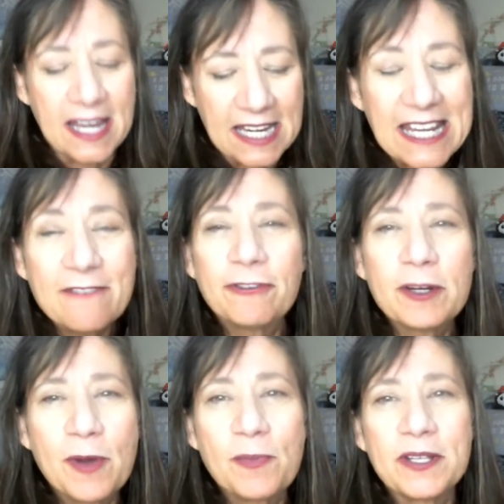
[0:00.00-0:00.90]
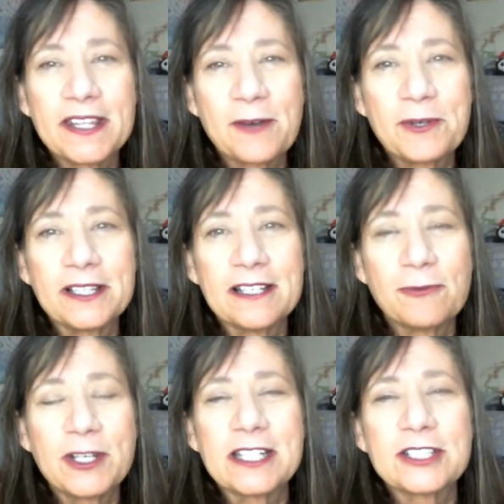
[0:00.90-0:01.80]
And in every moment that we
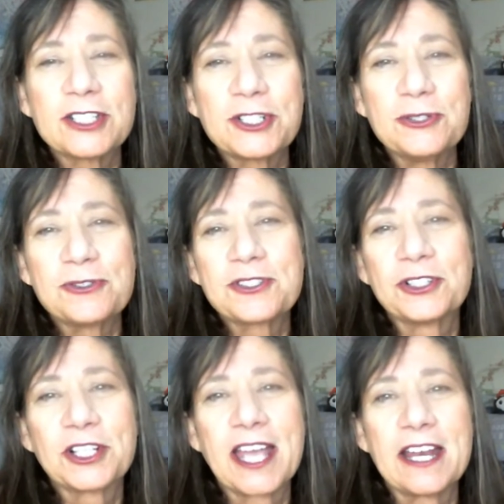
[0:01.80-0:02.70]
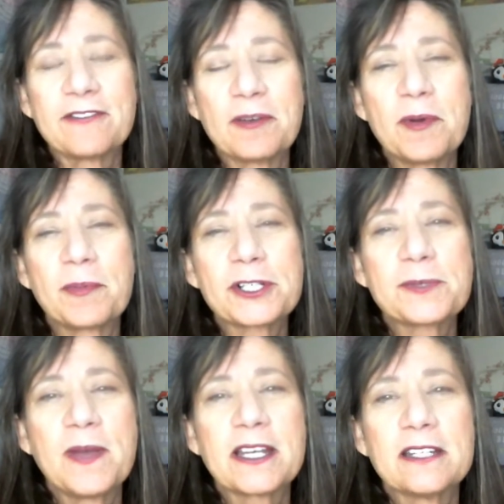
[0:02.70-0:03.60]
live, we get to choose to look at it from a
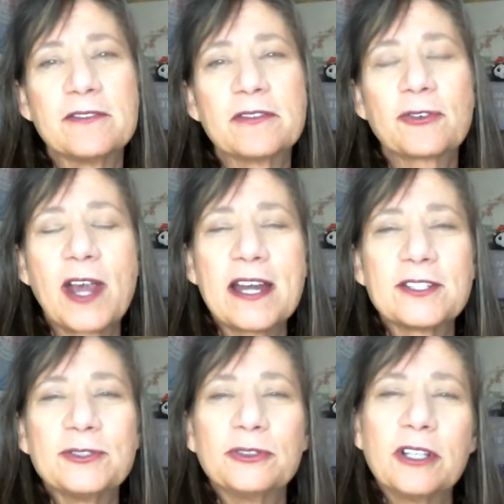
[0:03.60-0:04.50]
perspective of gratitude,